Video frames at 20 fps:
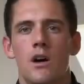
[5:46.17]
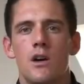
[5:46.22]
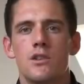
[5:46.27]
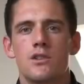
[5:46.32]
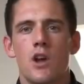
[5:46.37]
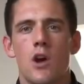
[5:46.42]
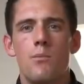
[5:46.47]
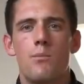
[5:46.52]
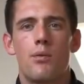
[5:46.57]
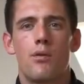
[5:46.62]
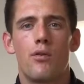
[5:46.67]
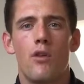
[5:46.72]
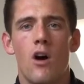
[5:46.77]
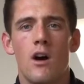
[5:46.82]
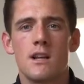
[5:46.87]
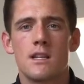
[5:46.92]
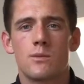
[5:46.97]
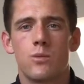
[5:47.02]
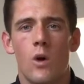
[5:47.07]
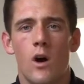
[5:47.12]
So
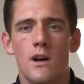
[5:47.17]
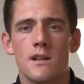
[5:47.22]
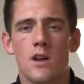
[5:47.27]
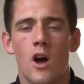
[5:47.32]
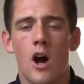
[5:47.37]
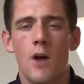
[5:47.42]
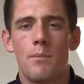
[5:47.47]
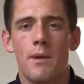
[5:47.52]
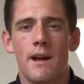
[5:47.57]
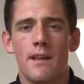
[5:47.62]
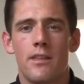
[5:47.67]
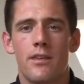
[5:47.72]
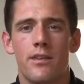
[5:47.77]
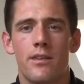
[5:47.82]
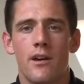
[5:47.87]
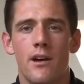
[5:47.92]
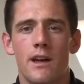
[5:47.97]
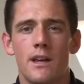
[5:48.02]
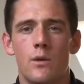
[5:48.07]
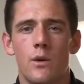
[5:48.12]
price-wise, I paid
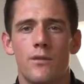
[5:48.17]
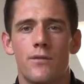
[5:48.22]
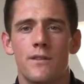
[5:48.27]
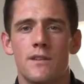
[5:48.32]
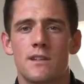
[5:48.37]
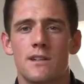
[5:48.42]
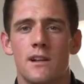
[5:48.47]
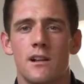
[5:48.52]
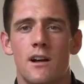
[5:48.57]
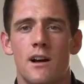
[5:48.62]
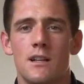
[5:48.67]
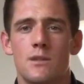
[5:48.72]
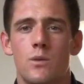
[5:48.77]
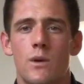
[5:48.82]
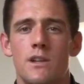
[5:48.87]
30 quid for this class,